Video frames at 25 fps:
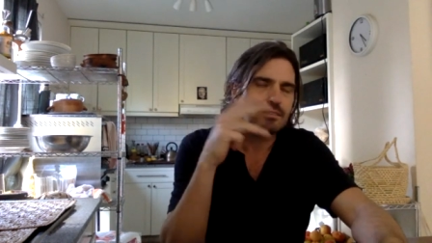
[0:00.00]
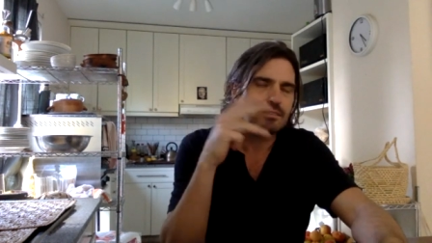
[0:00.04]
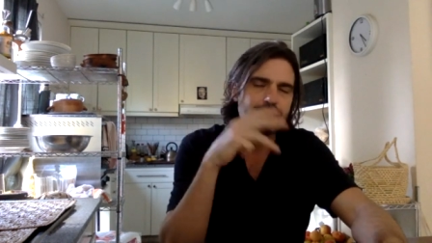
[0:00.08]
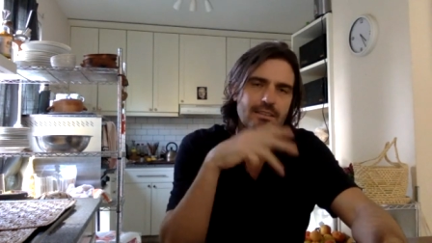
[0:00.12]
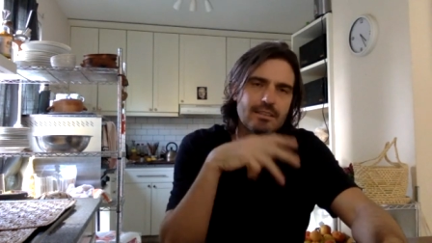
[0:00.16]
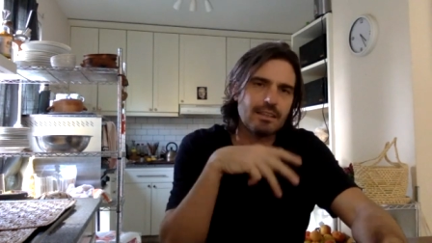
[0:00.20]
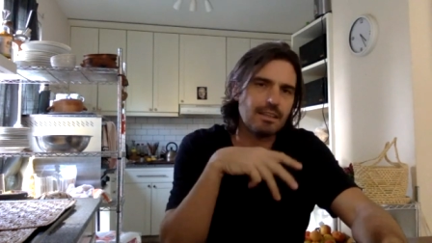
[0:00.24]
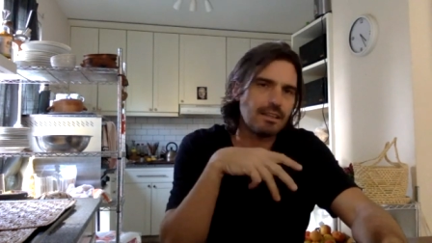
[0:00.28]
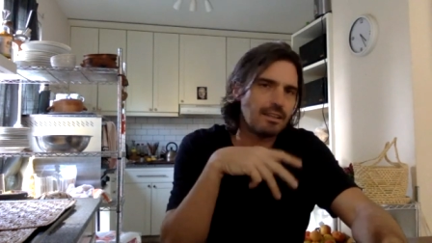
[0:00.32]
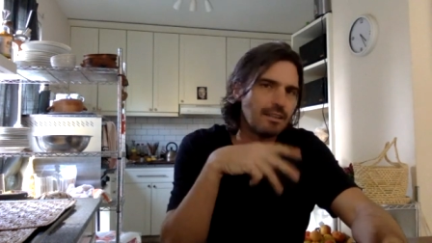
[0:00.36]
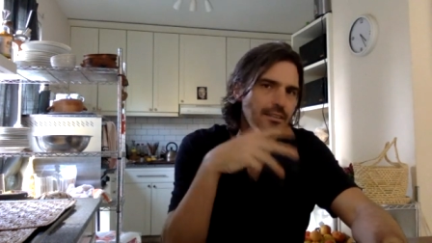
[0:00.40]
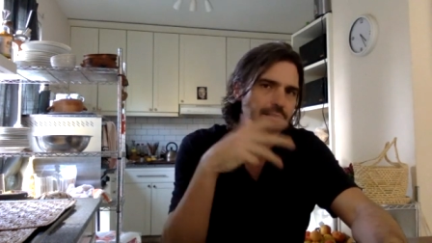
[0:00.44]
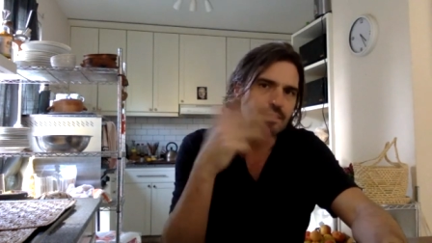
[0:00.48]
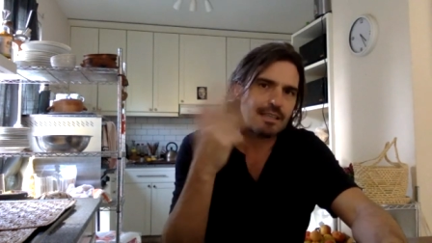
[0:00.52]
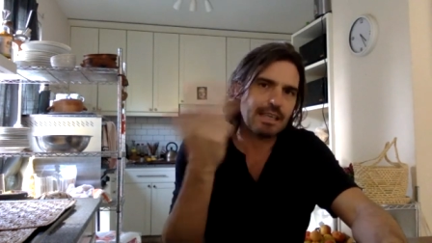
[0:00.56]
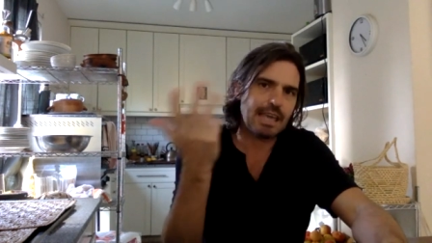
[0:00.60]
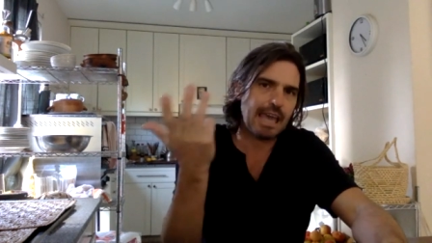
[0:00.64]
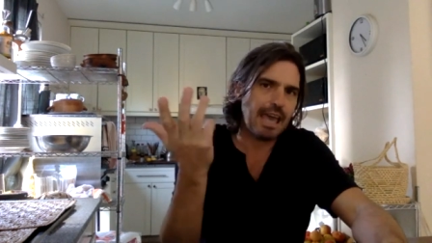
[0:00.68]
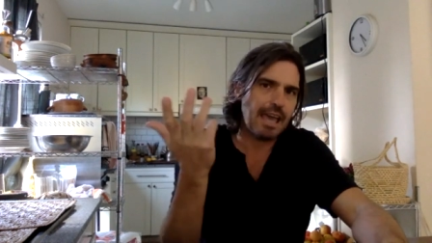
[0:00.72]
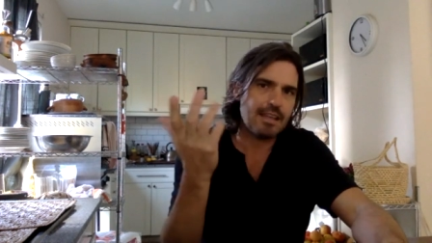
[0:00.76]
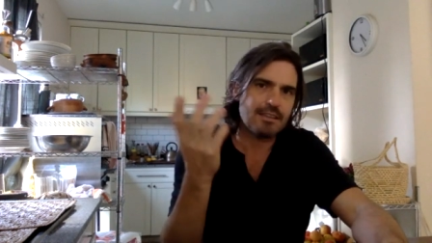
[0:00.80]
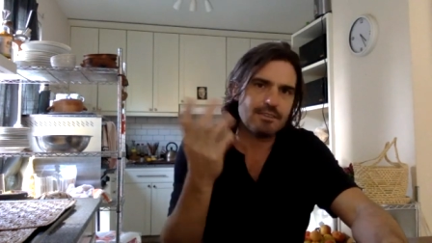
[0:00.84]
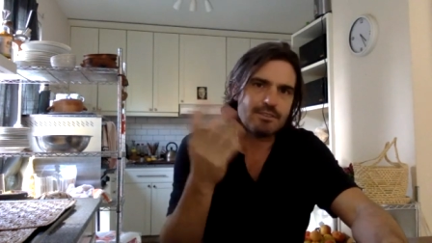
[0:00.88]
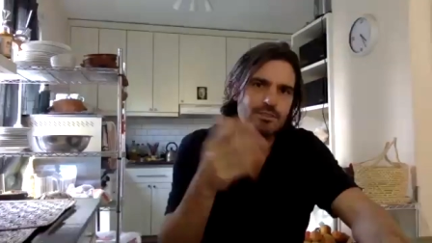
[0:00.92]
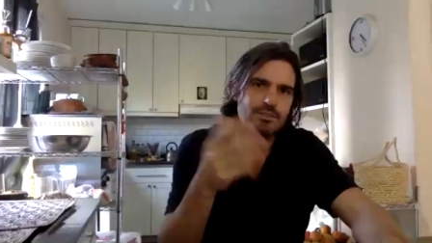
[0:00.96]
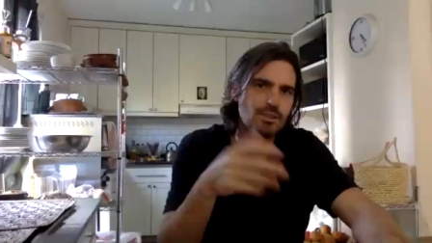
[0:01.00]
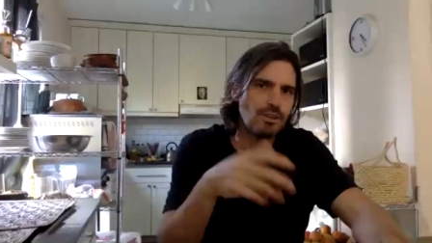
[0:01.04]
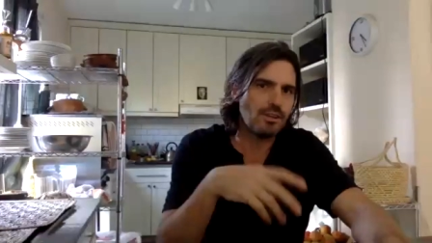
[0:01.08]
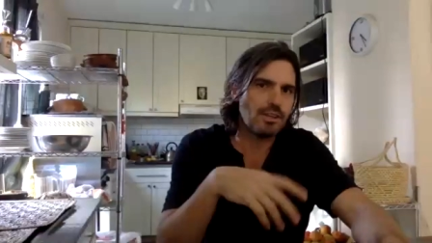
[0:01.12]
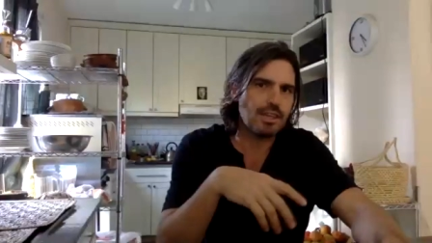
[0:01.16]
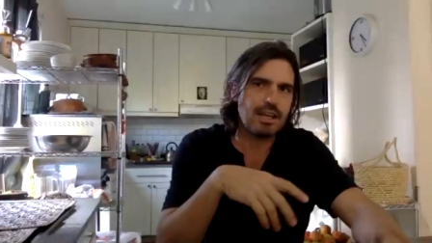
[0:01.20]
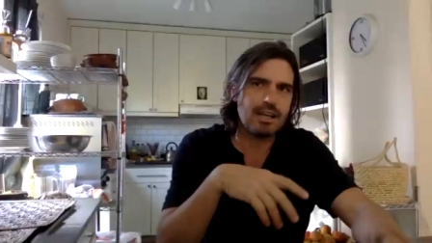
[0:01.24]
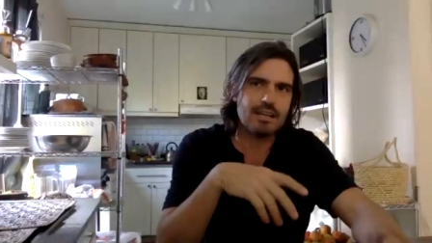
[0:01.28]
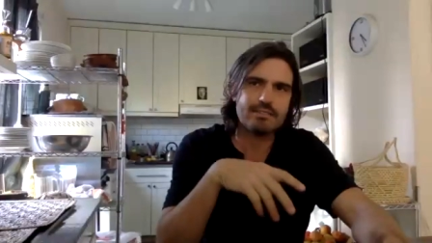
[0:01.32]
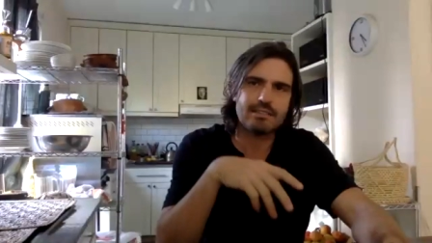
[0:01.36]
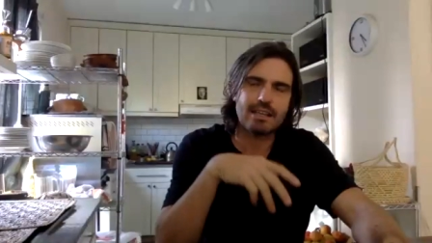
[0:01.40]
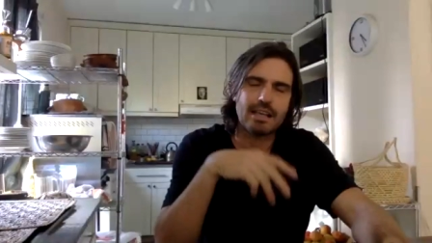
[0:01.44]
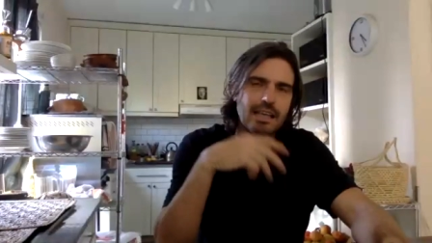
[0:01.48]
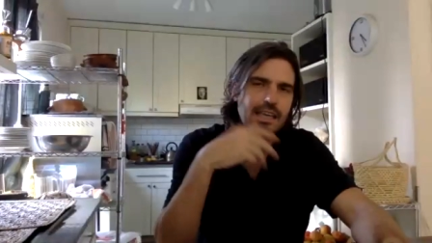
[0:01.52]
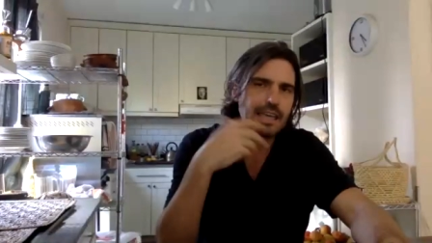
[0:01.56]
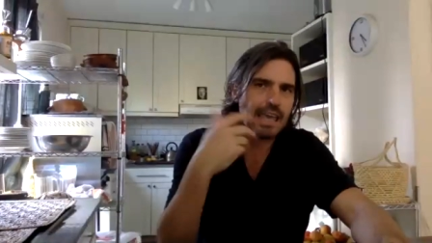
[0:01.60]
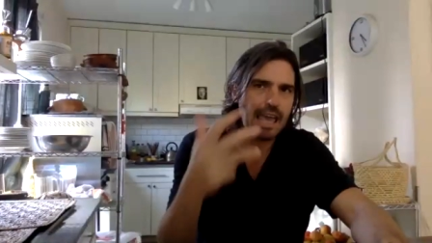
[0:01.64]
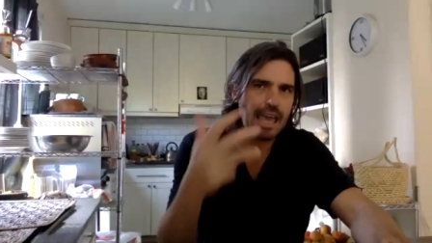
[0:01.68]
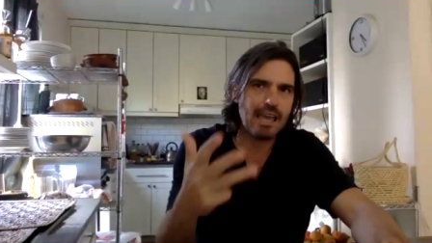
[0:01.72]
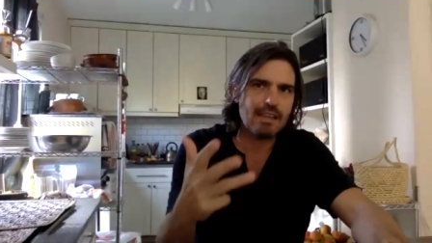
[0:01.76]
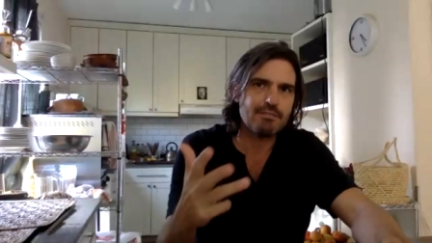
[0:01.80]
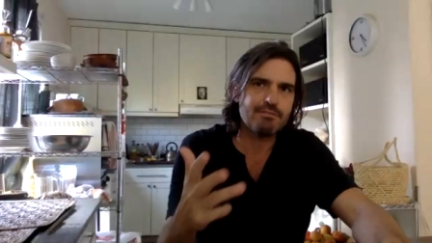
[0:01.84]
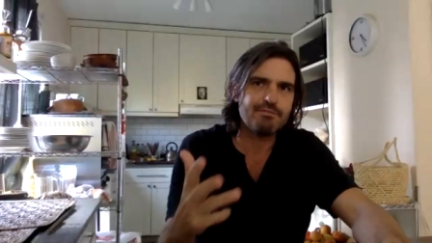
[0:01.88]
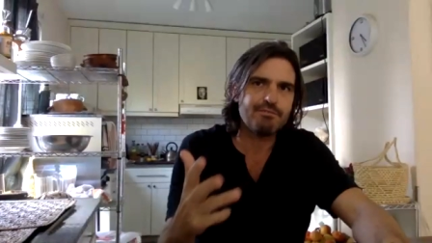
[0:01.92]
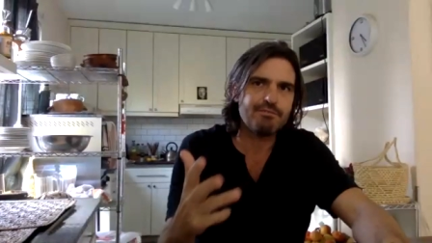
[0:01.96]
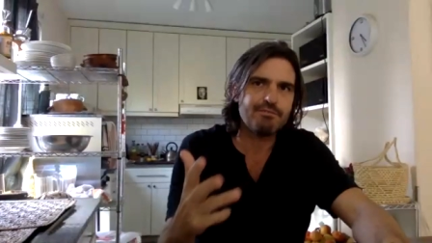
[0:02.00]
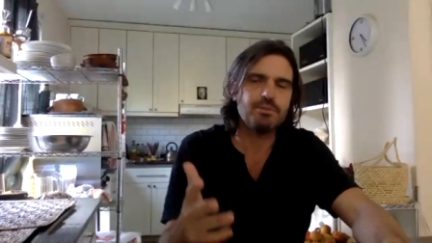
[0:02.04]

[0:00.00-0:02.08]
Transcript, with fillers: uh, canned sodas and canned